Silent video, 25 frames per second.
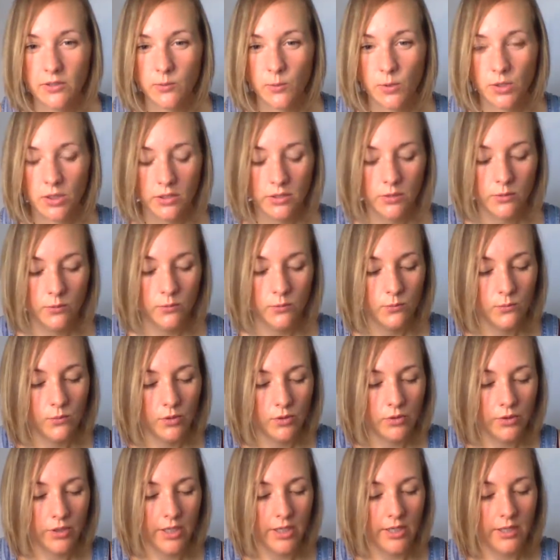What are you
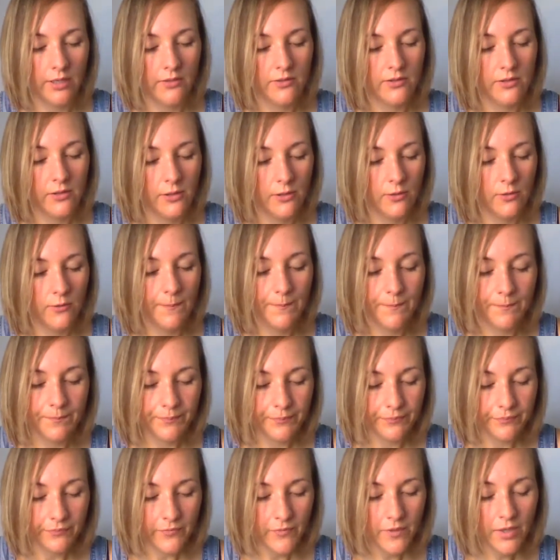learning? And so
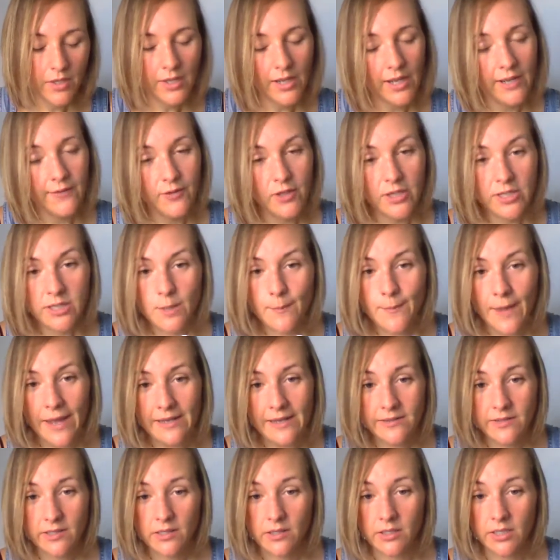I feel like the
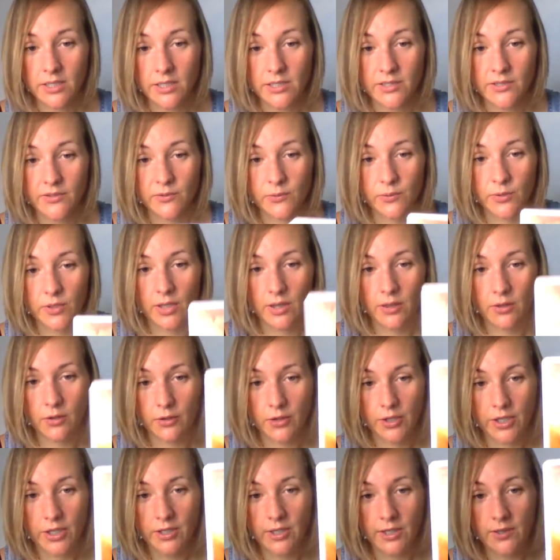masculine is really
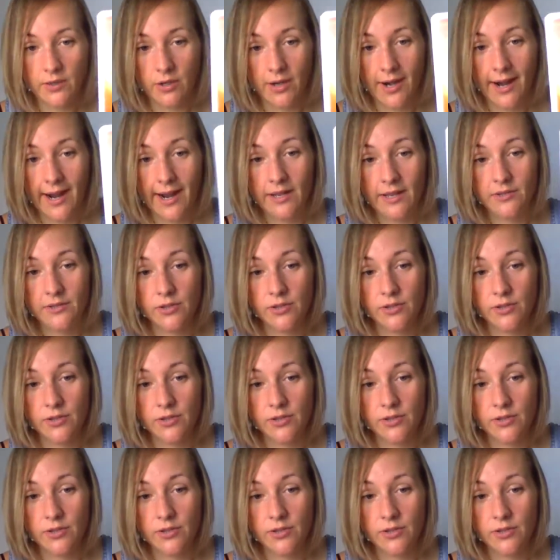learning, and they're, at,